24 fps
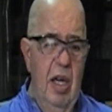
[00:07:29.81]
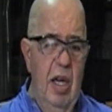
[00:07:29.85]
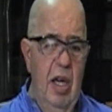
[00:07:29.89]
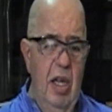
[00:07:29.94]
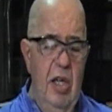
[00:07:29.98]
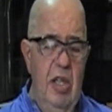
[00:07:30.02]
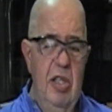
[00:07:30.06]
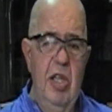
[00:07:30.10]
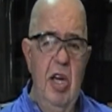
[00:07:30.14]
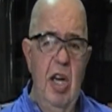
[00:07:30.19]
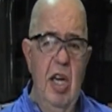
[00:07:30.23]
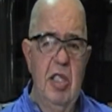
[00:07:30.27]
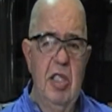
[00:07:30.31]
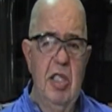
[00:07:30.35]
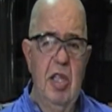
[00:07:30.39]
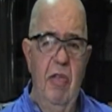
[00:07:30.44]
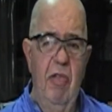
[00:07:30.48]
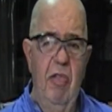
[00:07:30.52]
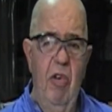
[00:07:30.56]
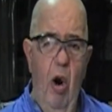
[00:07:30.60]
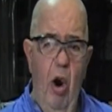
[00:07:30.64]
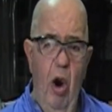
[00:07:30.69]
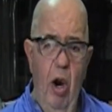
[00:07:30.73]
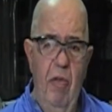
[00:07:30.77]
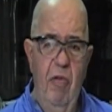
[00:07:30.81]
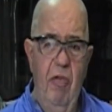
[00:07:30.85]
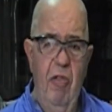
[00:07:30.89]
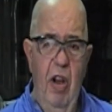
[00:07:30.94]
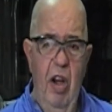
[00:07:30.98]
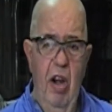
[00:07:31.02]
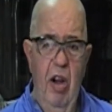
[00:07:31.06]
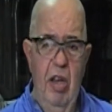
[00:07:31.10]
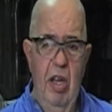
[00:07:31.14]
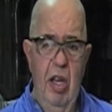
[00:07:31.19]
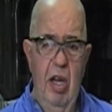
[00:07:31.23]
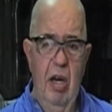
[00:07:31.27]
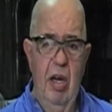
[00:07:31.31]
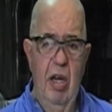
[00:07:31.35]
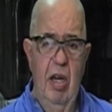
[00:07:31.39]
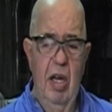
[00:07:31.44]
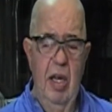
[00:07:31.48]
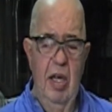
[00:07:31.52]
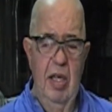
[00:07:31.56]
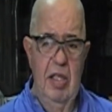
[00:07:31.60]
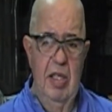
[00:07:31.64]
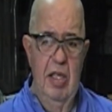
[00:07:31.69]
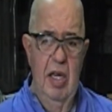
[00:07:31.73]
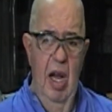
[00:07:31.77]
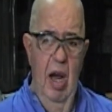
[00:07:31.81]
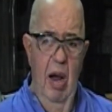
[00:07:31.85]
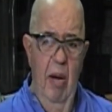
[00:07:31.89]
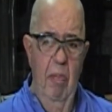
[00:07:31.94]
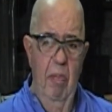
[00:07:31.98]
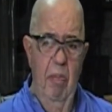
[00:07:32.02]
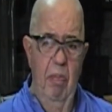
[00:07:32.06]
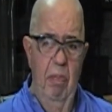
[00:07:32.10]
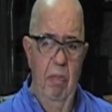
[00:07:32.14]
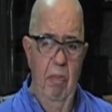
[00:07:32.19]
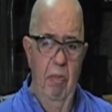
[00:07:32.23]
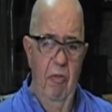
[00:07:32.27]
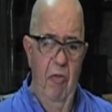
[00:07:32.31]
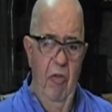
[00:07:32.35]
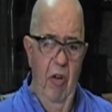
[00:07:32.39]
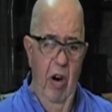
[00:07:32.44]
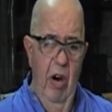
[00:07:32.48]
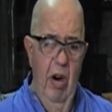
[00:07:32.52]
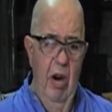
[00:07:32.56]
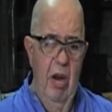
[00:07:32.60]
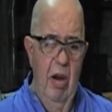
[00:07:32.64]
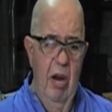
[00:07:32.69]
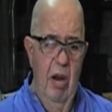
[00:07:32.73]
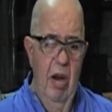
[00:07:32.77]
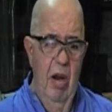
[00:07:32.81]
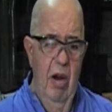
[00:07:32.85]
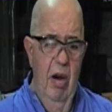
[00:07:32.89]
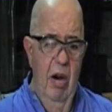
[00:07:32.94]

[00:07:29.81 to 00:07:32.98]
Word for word: congestive heart failure because I'm very